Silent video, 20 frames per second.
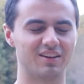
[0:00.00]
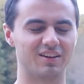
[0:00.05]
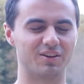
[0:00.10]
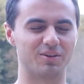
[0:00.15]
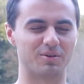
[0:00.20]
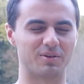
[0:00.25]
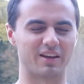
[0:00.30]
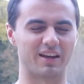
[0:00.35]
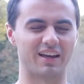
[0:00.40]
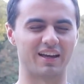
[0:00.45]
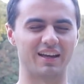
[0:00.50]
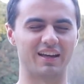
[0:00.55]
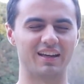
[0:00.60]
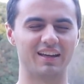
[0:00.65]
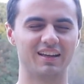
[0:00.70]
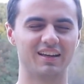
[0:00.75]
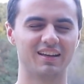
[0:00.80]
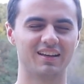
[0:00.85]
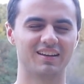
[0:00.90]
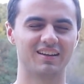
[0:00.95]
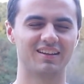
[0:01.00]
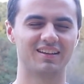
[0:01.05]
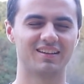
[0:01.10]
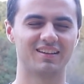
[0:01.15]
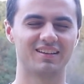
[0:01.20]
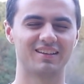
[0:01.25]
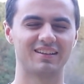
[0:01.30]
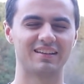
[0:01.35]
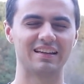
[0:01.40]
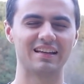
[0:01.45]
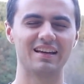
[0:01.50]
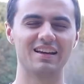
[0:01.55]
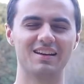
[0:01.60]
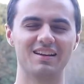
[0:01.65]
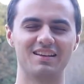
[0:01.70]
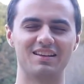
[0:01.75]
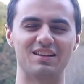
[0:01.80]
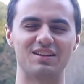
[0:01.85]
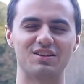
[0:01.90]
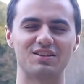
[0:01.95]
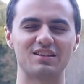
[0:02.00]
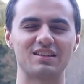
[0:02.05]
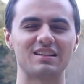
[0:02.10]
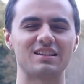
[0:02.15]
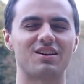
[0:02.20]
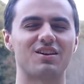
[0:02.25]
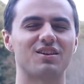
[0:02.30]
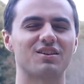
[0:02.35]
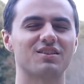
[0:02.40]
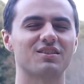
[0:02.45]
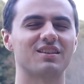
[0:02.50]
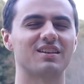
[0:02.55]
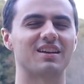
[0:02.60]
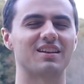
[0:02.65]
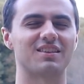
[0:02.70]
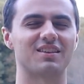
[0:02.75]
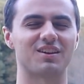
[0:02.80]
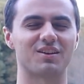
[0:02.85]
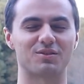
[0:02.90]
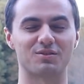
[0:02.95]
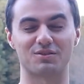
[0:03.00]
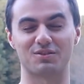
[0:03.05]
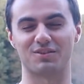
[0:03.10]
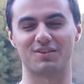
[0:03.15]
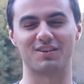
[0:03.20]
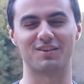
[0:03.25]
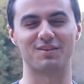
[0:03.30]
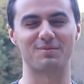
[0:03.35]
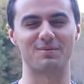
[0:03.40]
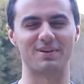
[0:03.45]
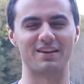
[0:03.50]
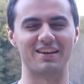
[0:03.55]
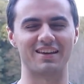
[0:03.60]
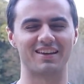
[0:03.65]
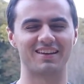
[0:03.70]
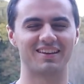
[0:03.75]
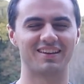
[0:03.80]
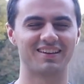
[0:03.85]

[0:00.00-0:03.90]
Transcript: Okay. You know, this is harder than I thought it was going to be.